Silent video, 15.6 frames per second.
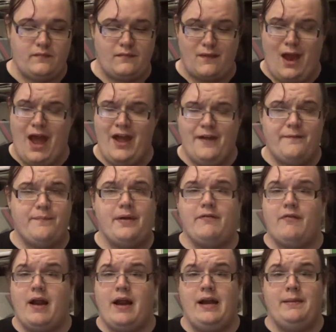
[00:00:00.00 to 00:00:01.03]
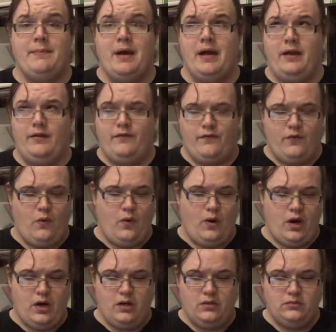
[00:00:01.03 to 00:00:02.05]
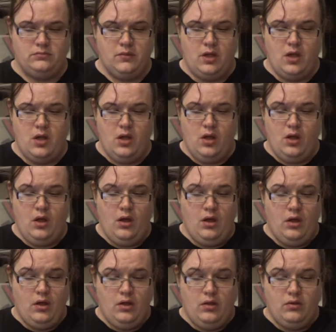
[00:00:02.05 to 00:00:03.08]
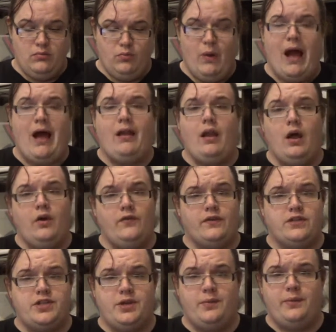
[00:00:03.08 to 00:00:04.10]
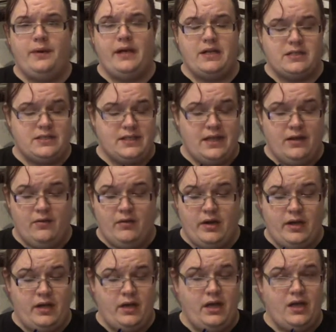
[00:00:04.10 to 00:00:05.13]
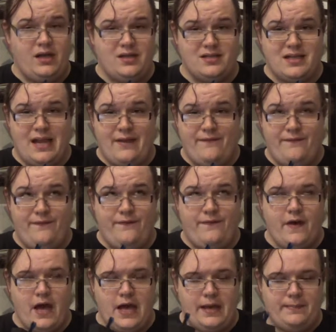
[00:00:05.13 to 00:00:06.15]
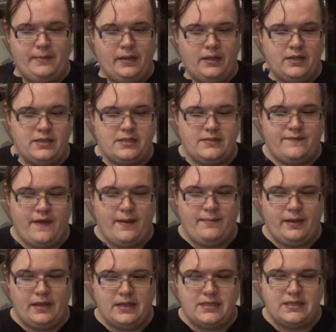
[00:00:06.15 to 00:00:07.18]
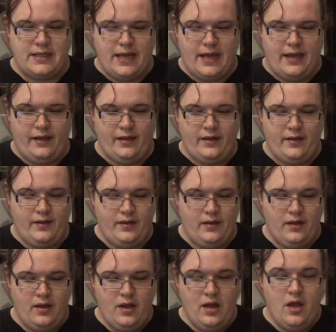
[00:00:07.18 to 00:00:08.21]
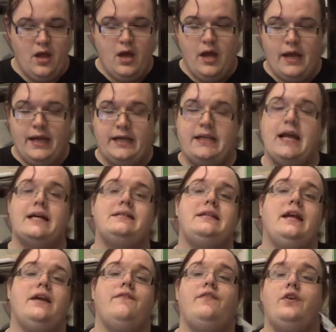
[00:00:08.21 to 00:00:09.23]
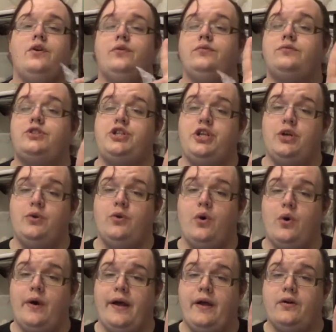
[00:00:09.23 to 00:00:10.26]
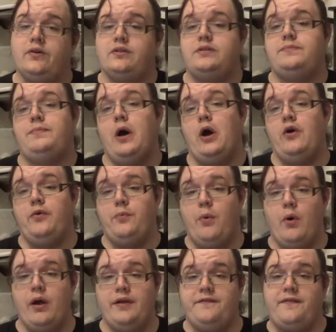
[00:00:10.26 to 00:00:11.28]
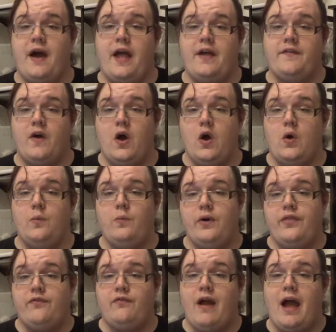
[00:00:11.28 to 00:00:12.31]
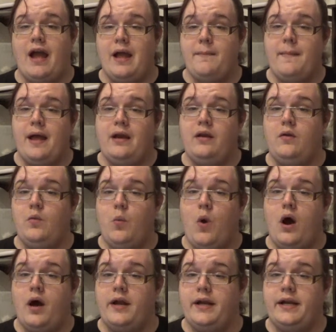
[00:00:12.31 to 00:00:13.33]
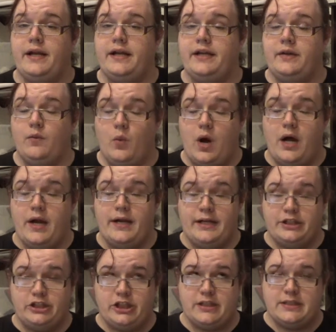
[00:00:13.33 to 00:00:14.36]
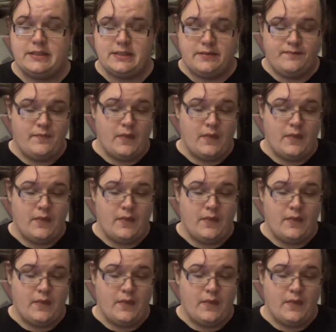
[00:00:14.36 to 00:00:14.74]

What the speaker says: I have been running mine for well over 2 weeks now, and it is a fabulous, fabulous tank. It does give you 2 coils, both 0.5 ohm with recommended wattages